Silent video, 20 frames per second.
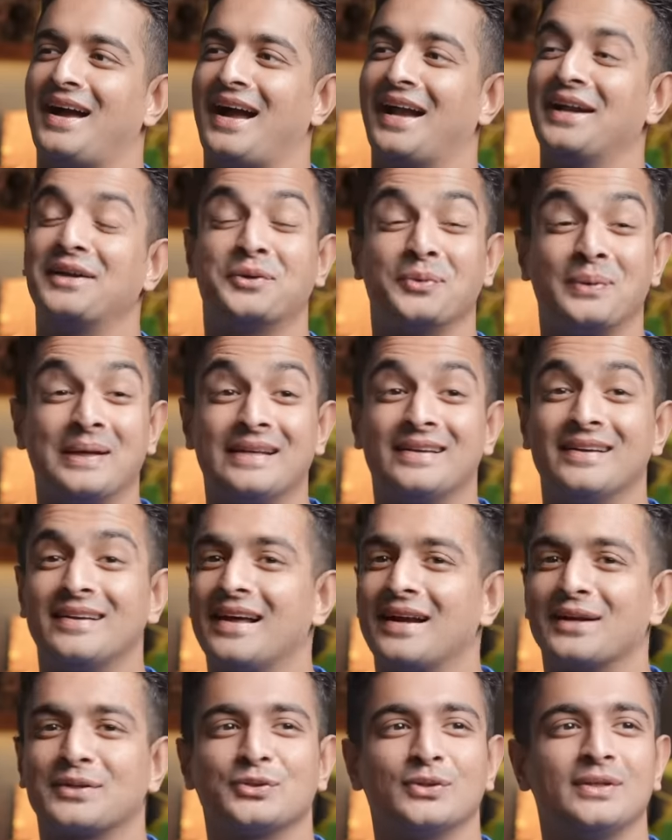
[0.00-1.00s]
I tweeted
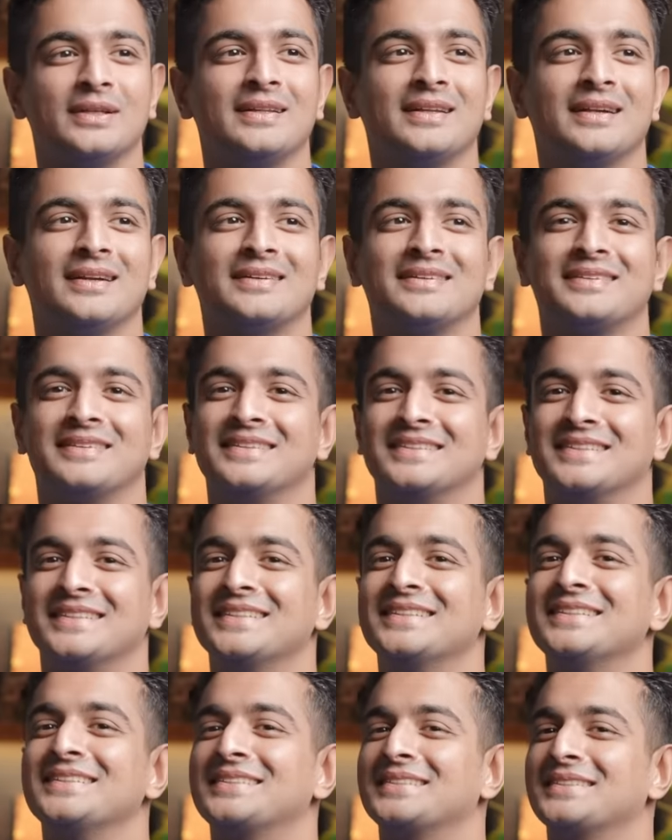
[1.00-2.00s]
actually that this
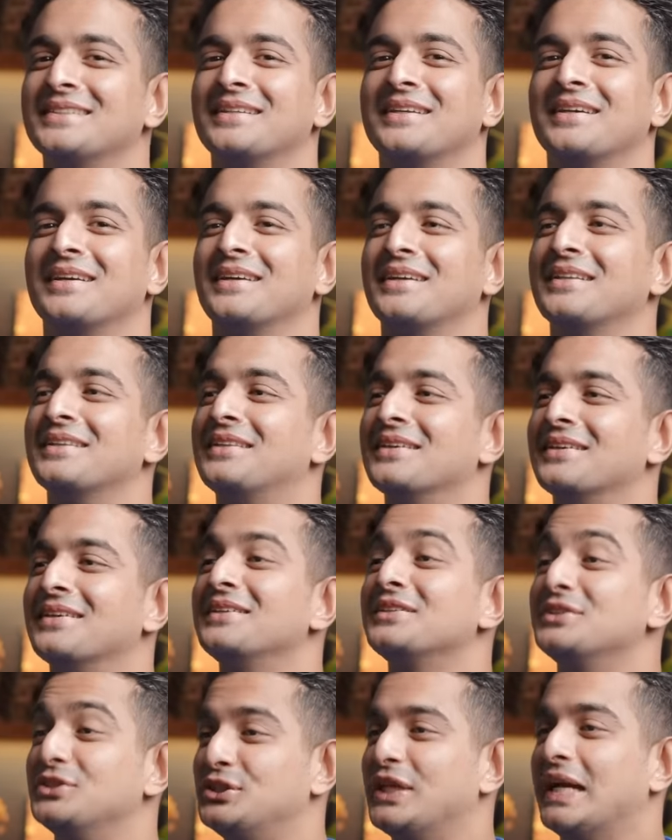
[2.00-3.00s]
is
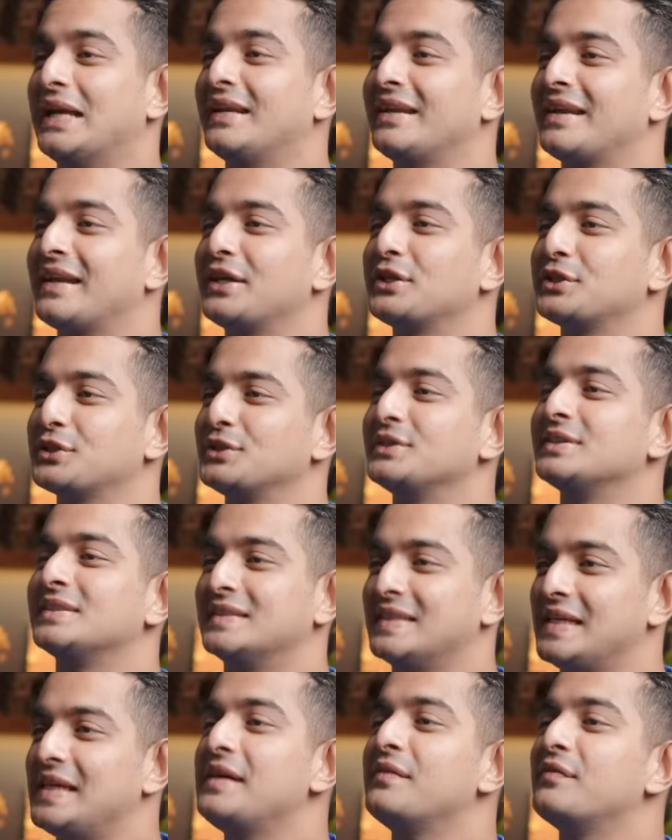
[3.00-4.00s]
the generation
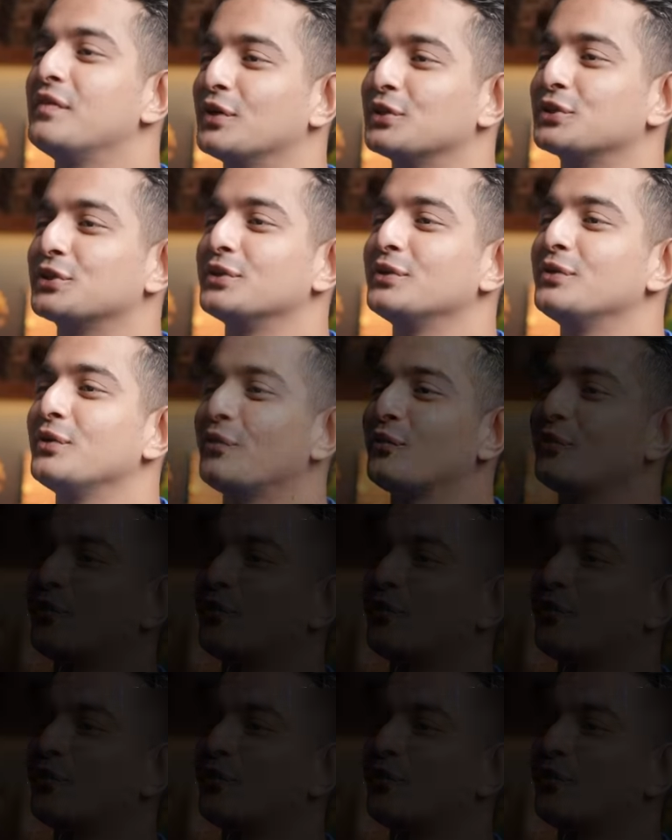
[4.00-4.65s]
Z version of